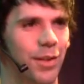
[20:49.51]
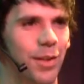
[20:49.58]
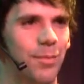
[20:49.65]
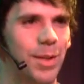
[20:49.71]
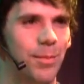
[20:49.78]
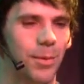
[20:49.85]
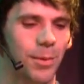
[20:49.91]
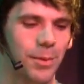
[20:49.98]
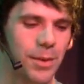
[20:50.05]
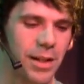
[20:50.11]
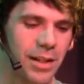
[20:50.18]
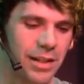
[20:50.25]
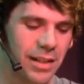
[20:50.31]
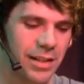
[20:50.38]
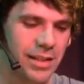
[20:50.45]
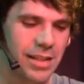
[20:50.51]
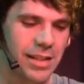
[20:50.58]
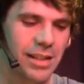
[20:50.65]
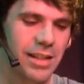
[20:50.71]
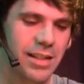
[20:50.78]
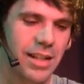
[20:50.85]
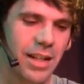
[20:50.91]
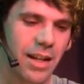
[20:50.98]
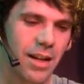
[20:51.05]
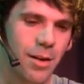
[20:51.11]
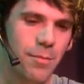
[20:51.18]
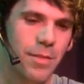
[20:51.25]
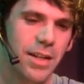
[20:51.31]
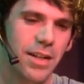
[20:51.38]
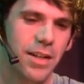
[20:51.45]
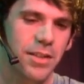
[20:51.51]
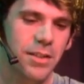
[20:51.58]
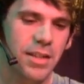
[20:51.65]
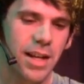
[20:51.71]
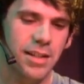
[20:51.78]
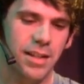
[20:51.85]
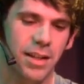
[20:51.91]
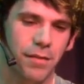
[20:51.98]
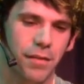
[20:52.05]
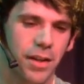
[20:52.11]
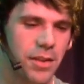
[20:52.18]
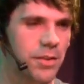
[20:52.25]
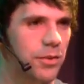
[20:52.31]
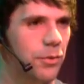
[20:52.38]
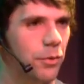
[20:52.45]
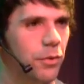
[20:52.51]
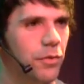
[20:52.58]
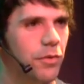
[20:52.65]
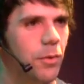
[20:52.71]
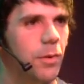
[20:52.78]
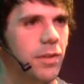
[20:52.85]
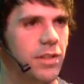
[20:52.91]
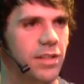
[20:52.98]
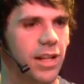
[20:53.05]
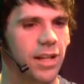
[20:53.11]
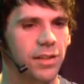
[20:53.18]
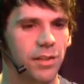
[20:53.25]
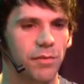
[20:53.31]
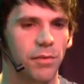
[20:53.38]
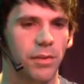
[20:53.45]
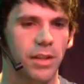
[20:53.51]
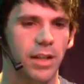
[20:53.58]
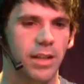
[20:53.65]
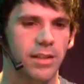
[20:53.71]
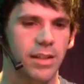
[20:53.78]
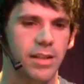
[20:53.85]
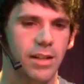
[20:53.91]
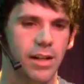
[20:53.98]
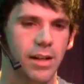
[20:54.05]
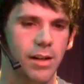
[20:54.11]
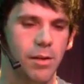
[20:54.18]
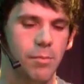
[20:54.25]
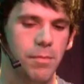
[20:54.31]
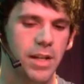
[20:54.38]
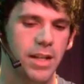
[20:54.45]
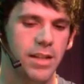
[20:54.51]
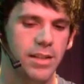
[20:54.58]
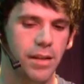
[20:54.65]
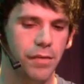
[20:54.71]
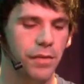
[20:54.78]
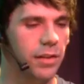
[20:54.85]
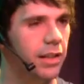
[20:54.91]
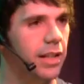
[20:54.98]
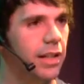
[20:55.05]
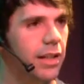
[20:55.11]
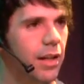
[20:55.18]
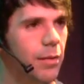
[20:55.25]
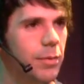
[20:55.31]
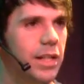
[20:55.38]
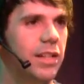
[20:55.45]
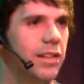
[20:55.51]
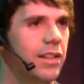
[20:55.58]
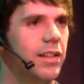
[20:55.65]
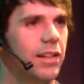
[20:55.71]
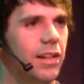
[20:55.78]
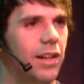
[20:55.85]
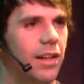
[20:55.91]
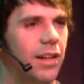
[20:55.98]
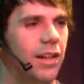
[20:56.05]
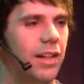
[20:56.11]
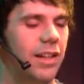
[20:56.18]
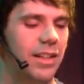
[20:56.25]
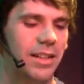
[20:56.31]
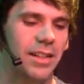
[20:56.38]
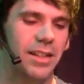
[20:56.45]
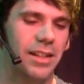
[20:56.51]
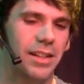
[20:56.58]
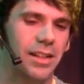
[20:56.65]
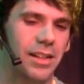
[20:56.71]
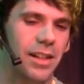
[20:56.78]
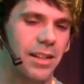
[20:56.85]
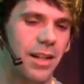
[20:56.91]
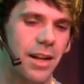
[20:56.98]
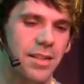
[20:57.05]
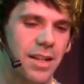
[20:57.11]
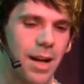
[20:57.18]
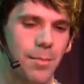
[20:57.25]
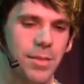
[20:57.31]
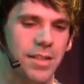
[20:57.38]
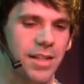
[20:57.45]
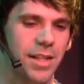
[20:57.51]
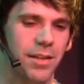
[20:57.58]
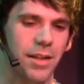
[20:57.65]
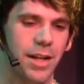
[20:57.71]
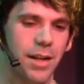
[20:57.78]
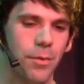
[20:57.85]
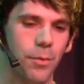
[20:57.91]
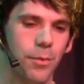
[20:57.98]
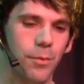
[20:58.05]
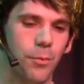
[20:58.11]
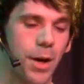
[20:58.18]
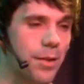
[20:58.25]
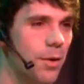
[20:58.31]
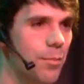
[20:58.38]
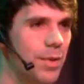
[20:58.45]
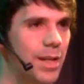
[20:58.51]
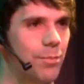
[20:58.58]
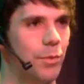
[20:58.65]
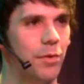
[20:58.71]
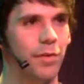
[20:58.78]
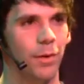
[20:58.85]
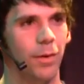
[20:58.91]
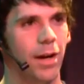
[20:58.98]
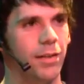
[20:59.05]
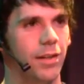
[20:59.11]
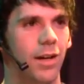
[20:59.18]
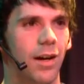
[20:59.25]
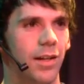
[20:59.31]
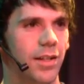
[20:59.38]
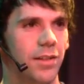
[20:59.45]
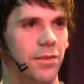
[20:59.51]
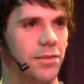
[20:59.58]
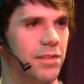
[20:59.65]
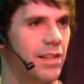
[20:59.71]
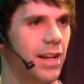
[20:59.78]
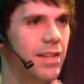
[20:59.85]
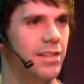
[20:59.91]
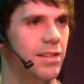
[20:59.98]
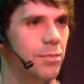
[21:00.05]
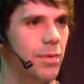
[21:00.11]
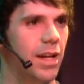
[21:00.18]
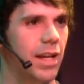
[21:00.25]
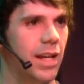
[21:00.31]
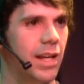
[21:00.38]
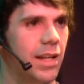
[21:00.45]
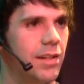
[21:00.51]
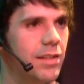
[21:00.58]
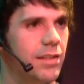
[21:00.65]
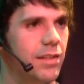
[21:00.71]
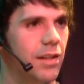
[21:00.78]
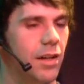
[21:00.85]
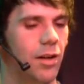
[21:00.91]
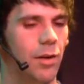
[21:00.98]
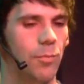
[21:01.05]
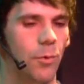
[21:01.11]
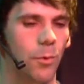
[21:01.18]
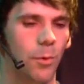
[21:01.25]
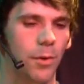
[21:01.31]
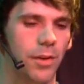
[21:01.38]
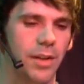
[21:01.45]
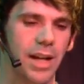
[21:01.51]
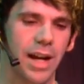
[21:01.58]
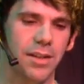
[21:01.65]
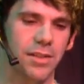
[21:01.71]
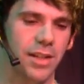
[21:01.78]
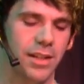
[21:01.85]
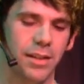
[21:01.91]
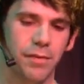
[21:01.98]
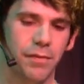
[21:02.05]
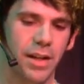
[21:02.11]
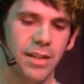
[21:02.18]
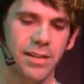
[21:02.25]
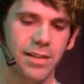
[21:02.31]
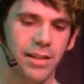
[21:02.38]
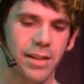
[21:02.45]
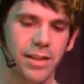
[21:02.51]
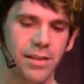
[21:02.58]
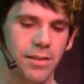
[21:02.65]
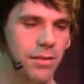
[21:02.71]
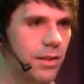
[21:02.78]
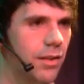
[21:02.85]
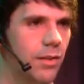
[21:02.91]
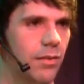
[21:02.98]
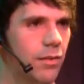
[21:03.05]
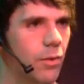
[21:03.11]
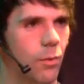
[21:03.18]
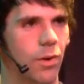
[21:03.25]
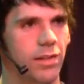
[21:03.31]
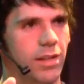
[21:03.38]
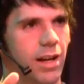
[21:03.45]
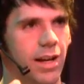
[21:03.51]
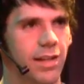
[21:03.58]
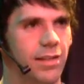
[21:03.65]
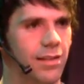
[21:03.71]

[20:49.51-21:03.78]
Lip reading: the people listening. So he's asking if I use groove quantization for things. Definitely. I mean, a lot of times it's either, whether it be moving around the audio slices by hand, or actually in the events list, you can quantize